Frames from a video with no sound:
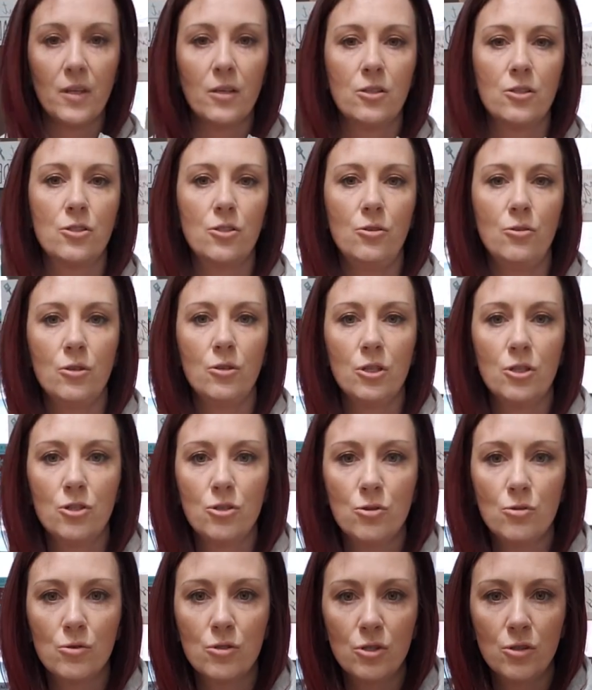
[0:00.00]
So you can
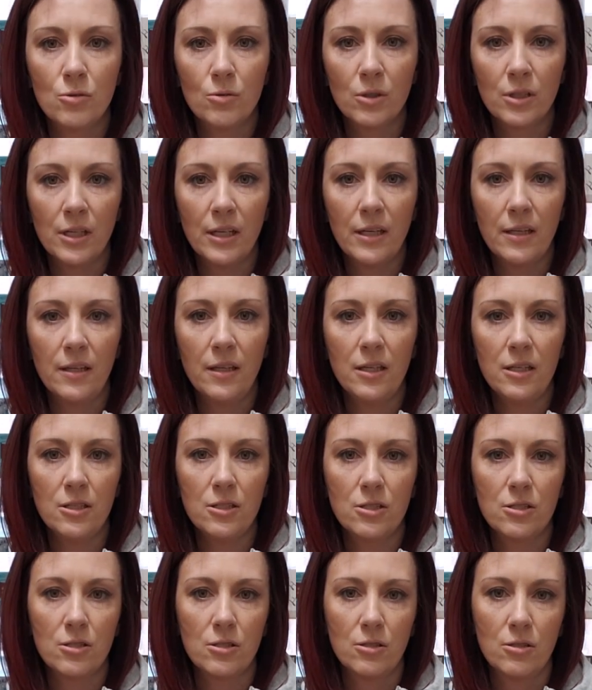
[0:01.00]
choose to do it like
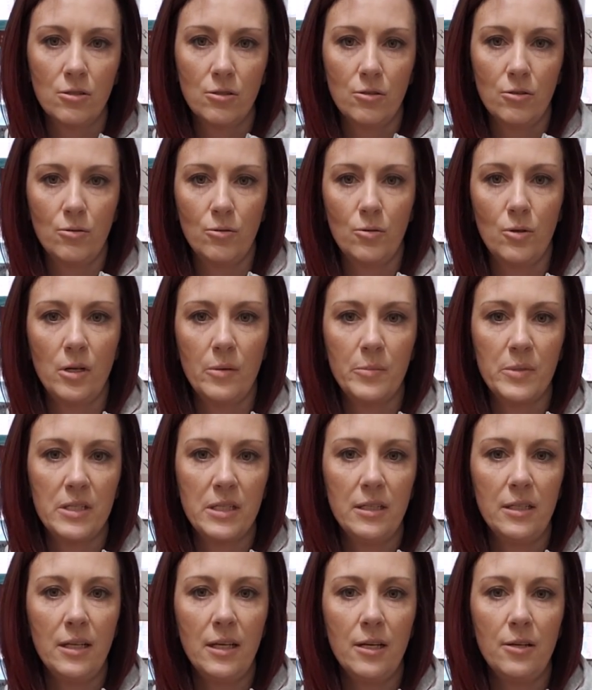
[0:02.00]
this or
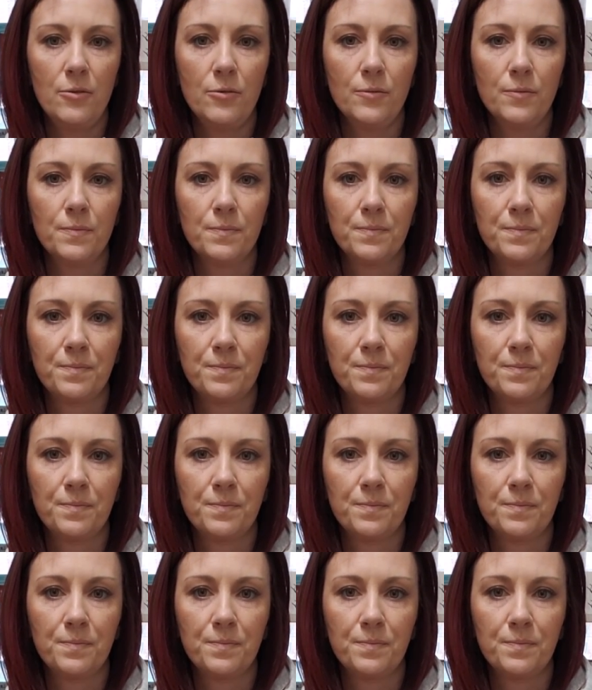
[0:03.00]
upside down.